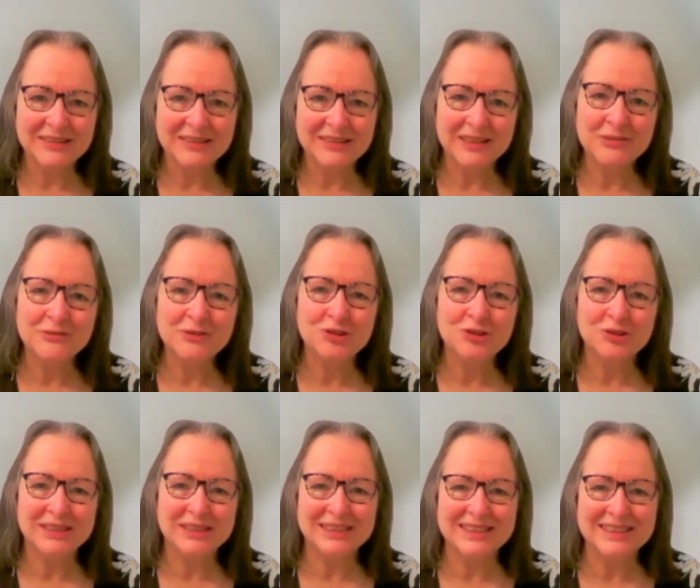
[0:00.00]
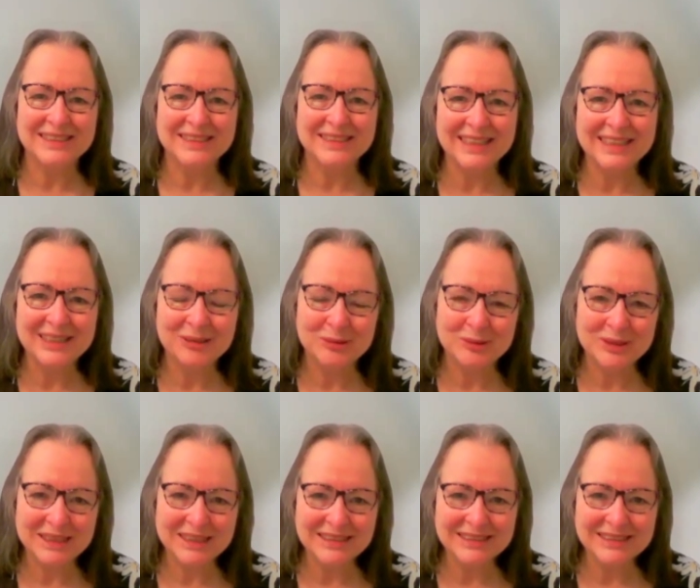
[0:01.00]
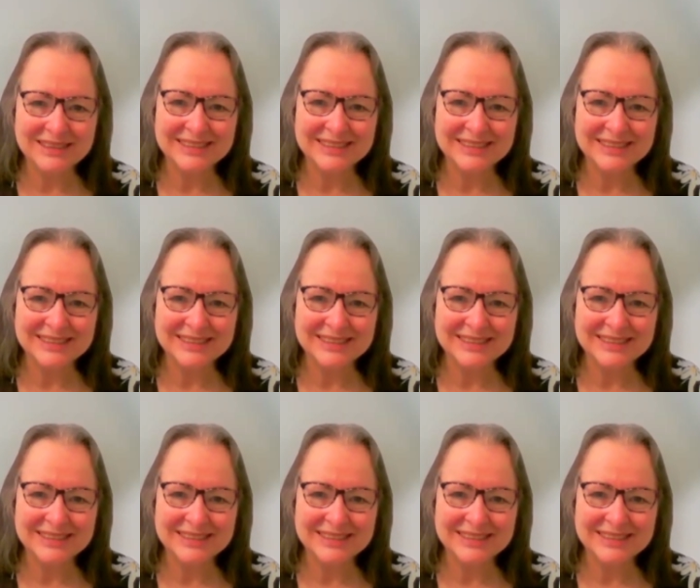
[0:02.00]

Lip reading: Thank you for joining us today, Claudia.